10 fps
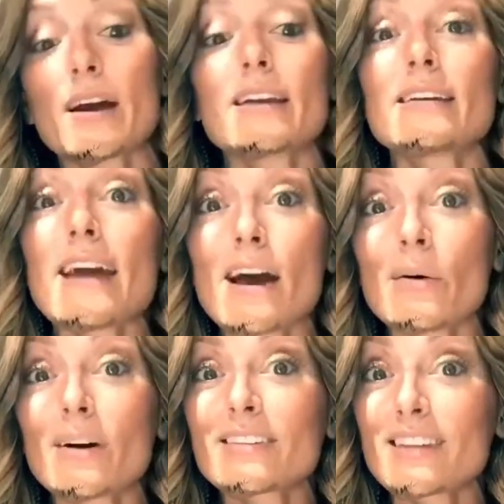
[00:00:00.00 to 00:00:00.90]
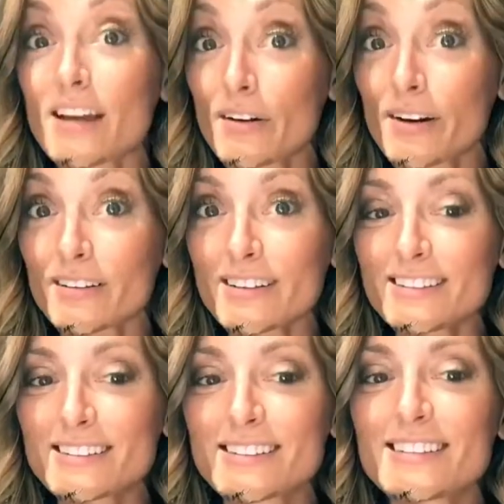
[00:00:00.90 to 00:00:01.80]
and now as an
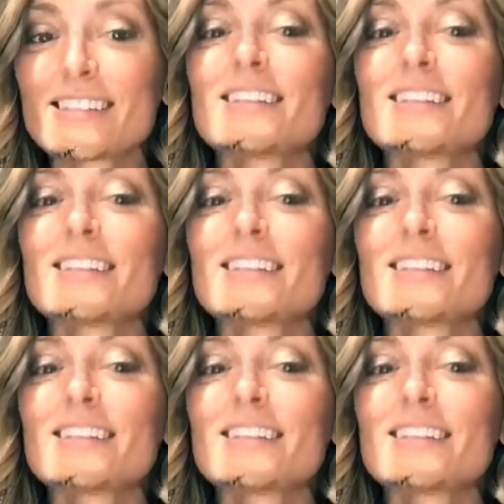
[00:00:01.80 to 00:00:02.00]
aerialist,